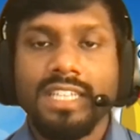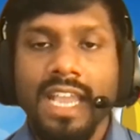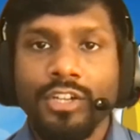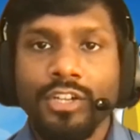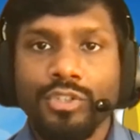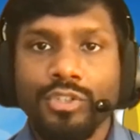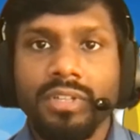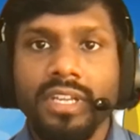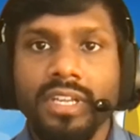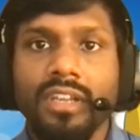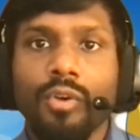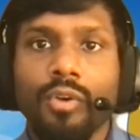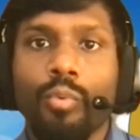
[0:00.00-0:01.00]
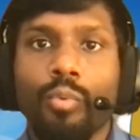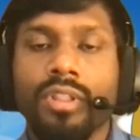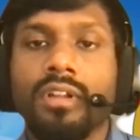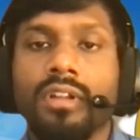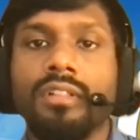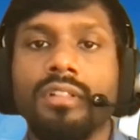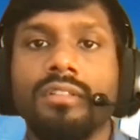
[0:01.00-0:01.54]
tangibly
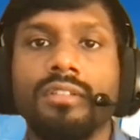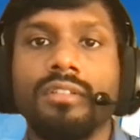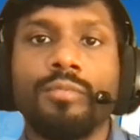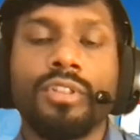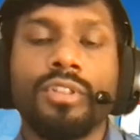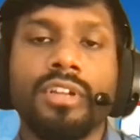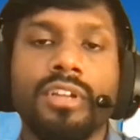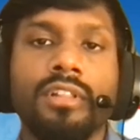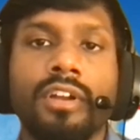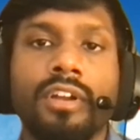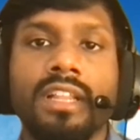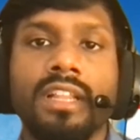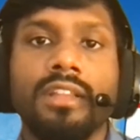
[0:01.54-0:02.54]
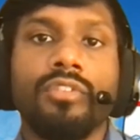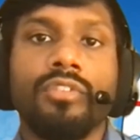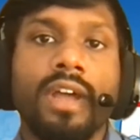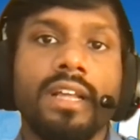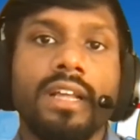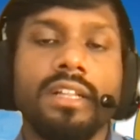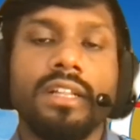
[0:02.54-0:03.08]
what they're what they're learning
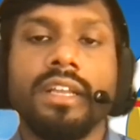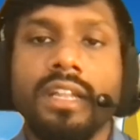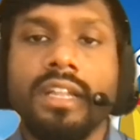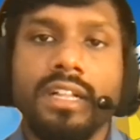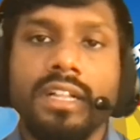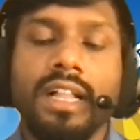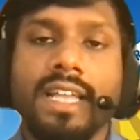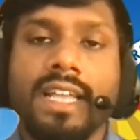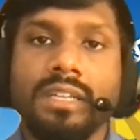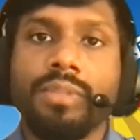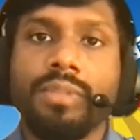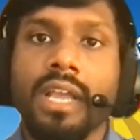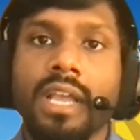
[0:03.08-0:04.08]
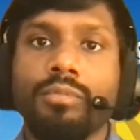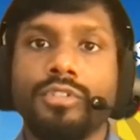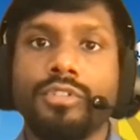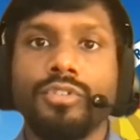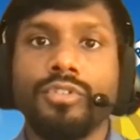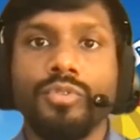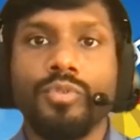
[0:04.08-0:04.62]
theoretically in class and be able
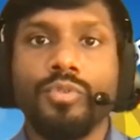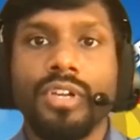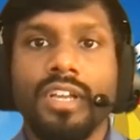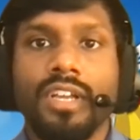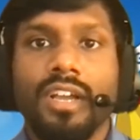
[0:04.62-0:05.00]
to